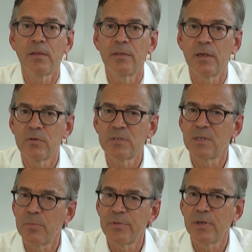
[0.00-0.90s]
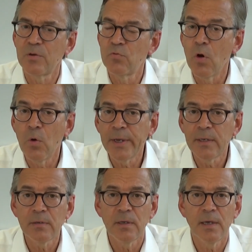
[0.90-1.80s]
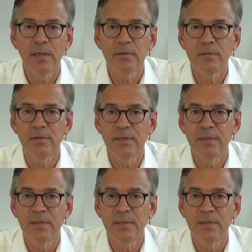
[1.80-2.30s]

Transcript: there is something growing, and